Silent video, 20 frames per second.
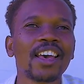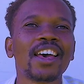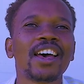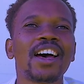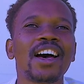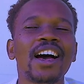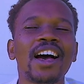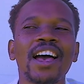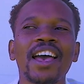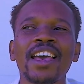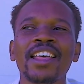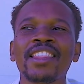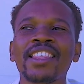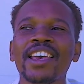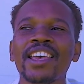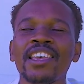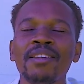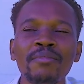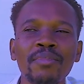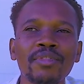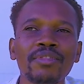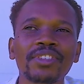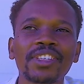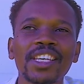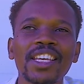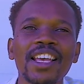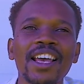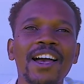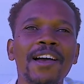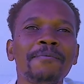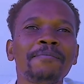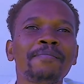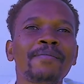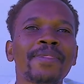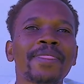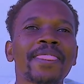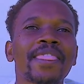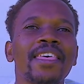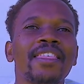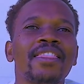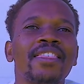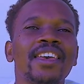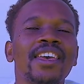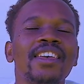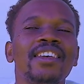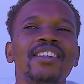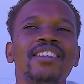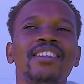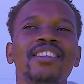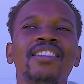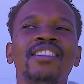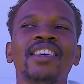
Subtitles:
And the Hebrews here, they